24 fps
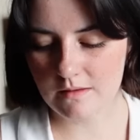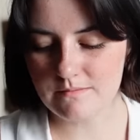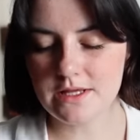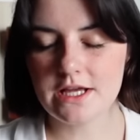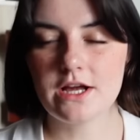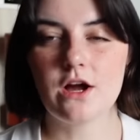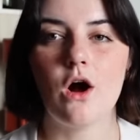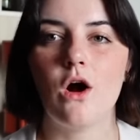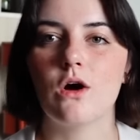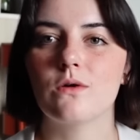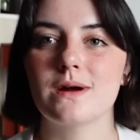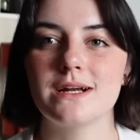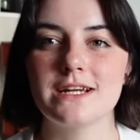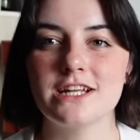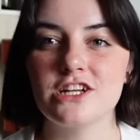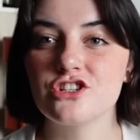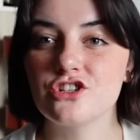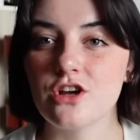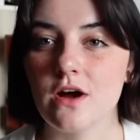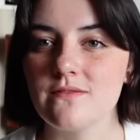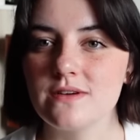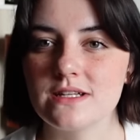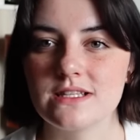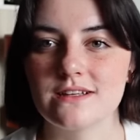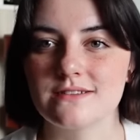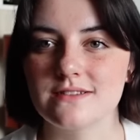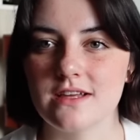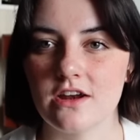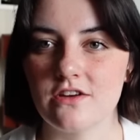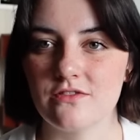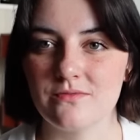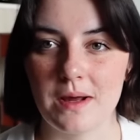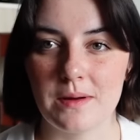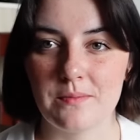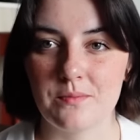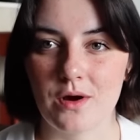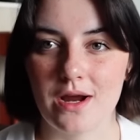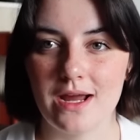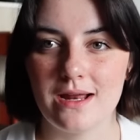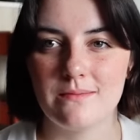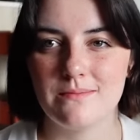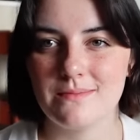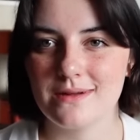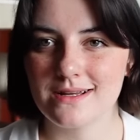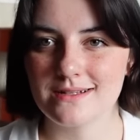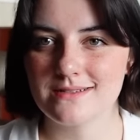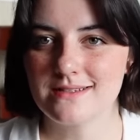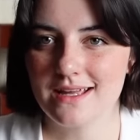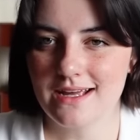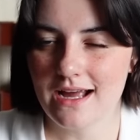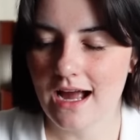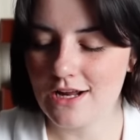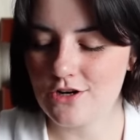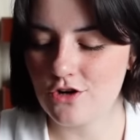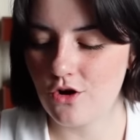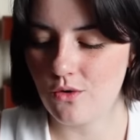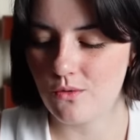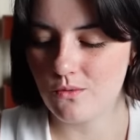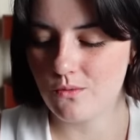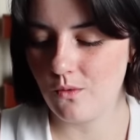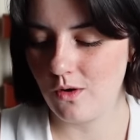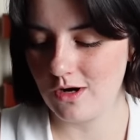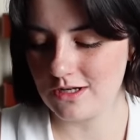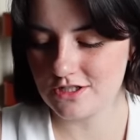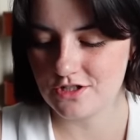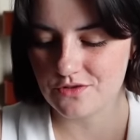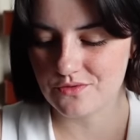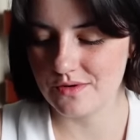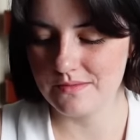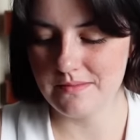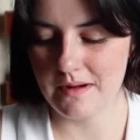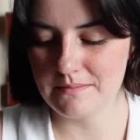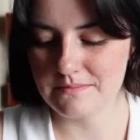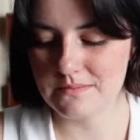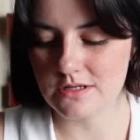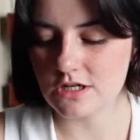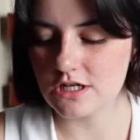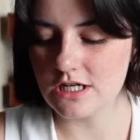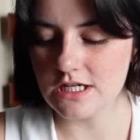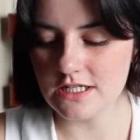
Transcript: I'm like already shoving this out of my brain because like I don't want to remember